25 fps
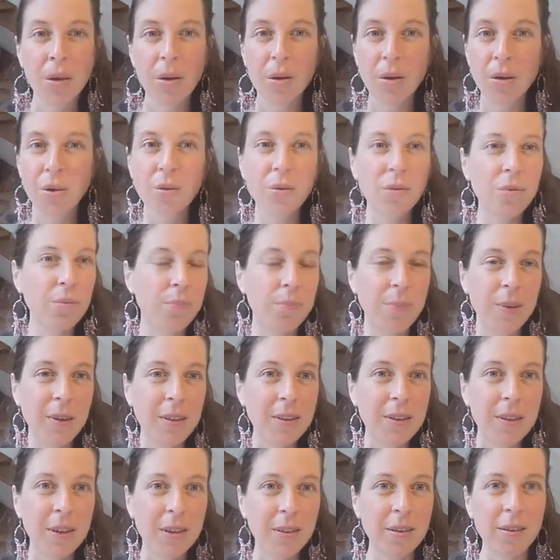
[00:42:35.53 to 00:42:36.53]
because
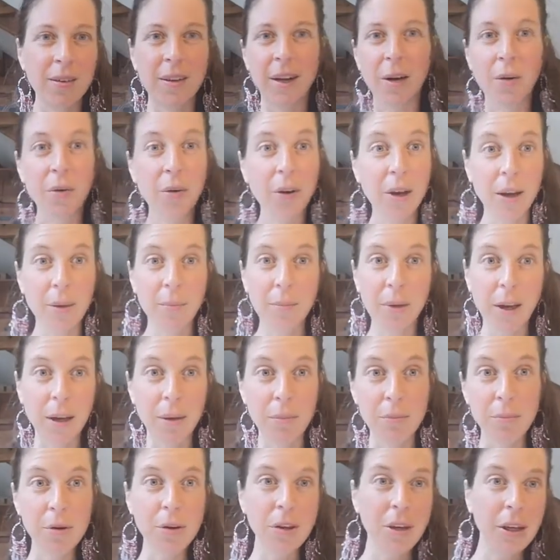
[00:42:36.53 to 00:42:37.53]
business is like, okay,
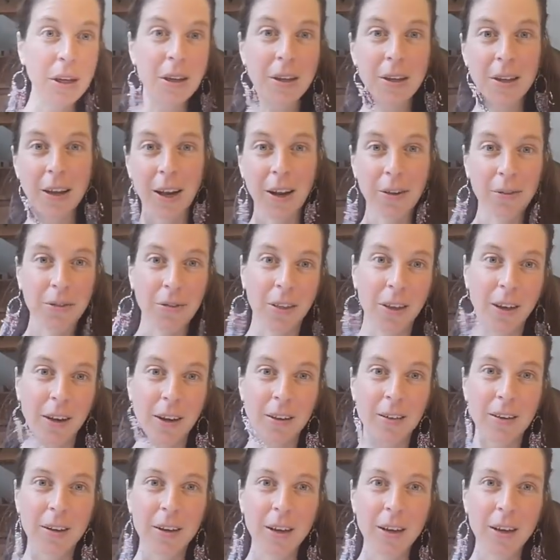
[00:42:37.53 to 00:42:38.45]
making money kind of things.